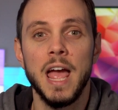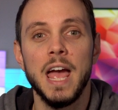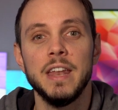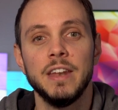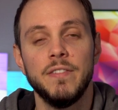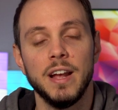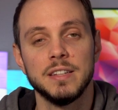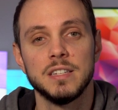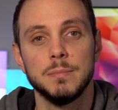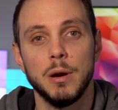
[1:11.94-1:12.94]
and
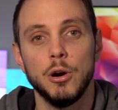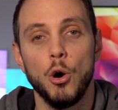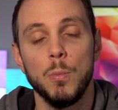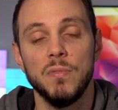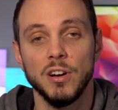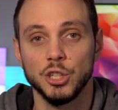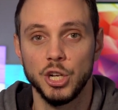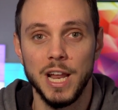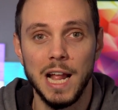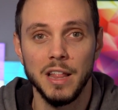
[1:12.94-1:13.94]
advanced smart home
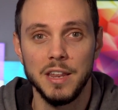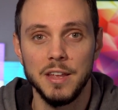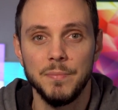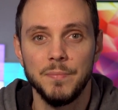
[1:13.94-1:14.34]
functionality.